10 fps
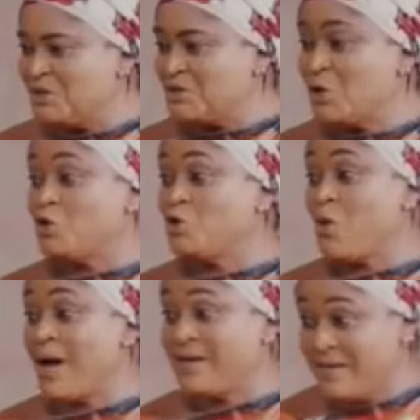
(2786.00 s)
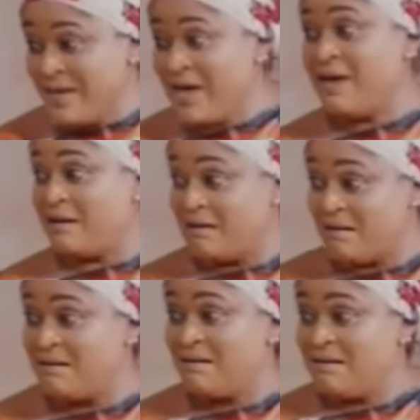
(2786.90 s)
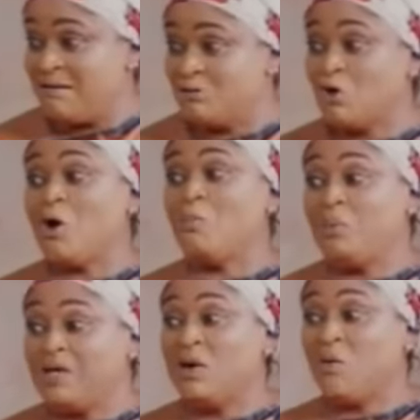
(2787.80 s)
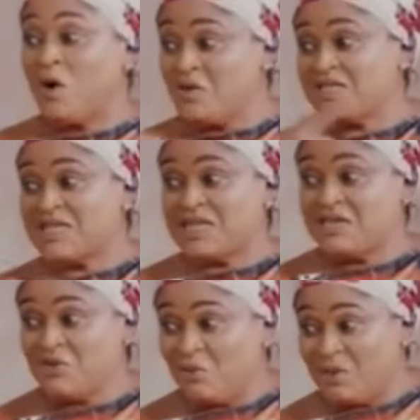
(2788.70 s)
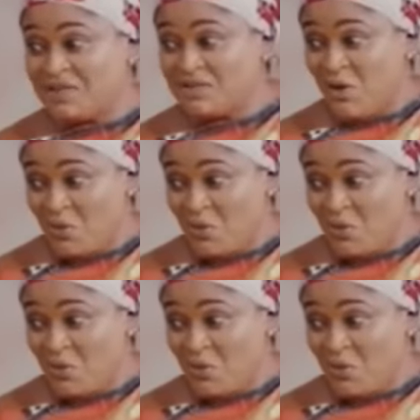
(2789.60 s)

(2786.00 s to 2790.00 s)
So you are here to complete the work started in your place.